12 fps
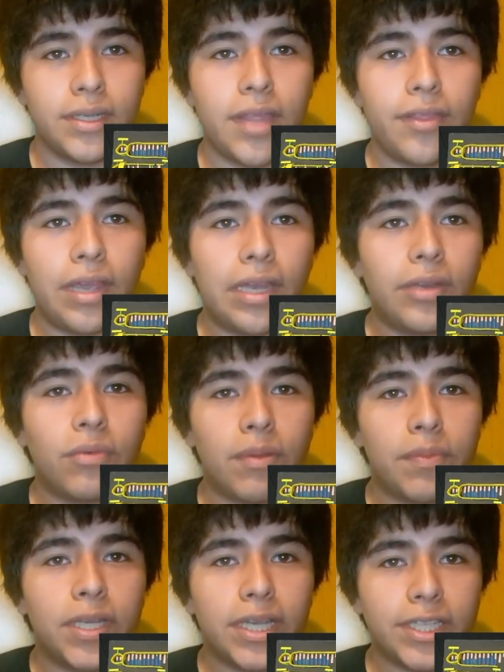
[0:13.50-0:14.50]
The DNA
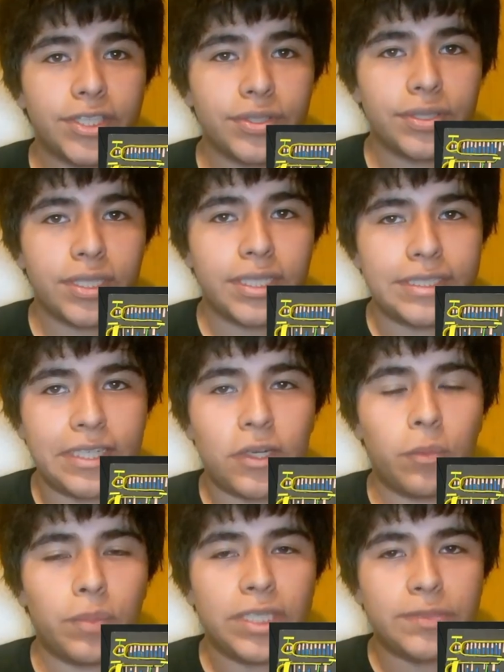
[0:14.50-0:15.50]
replication is a
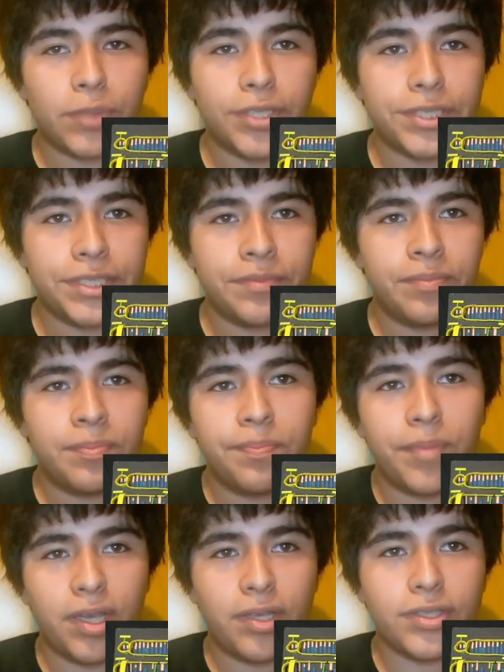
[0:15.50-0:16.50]
complex process
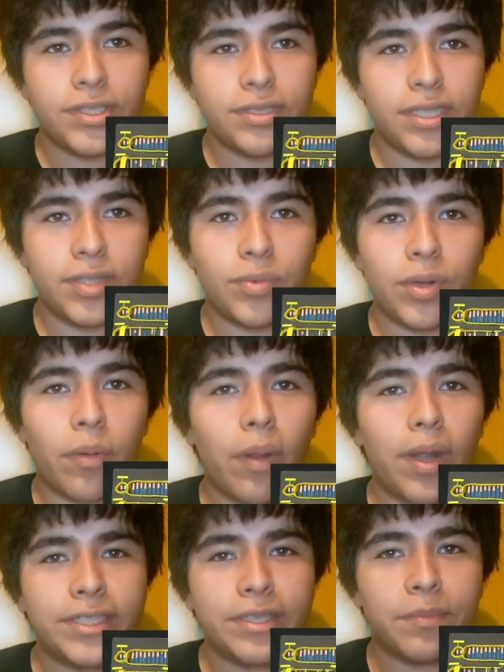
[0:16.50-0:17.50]
because it
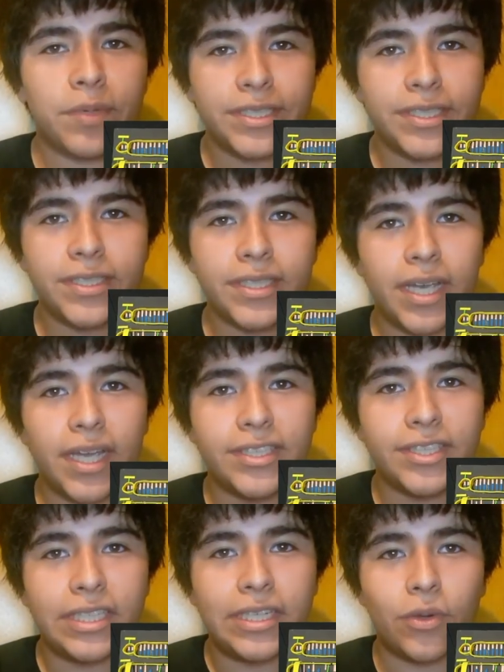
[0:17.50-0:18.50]
requires the precise
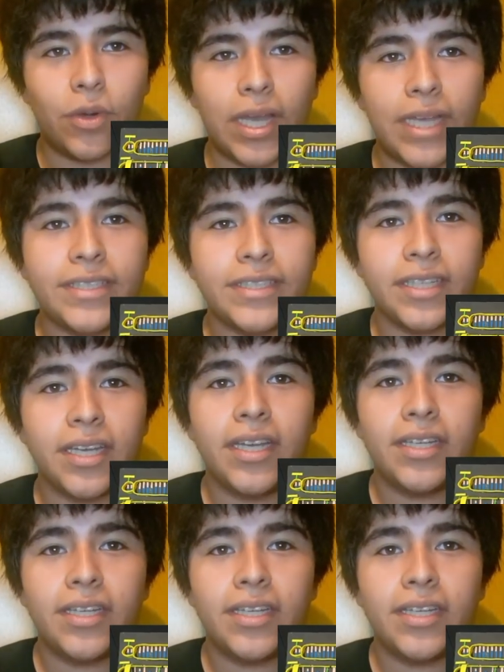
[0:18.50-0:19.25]
and synchronized